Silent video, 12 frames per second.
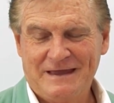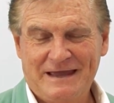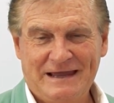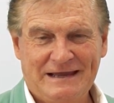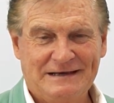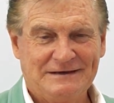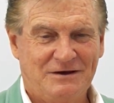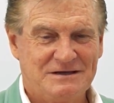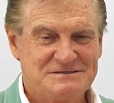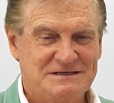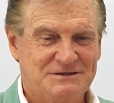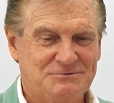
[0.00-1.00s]
and I
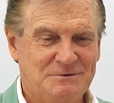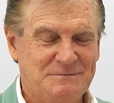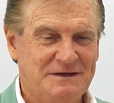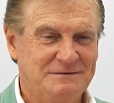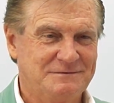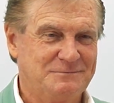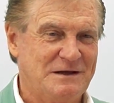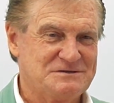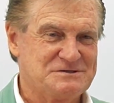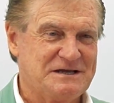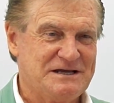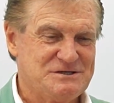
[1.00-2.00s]
said to him, yeah, at one
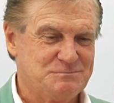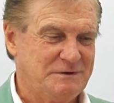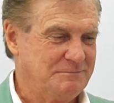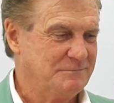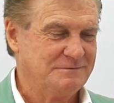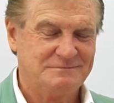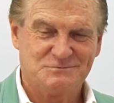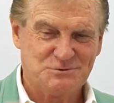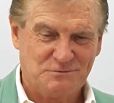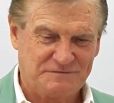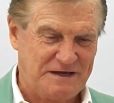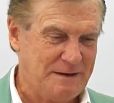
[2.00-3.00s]
stage when it was
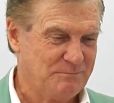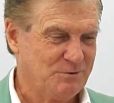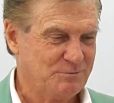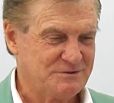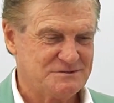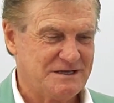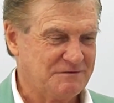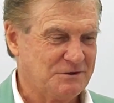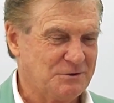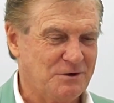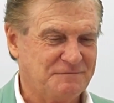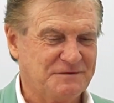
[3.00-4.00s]
off camera, we were just having a
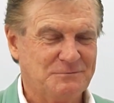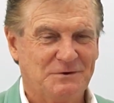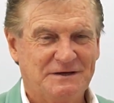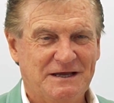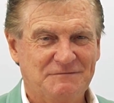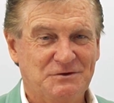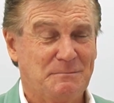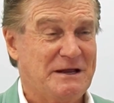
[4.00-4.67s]
coffee and what have you.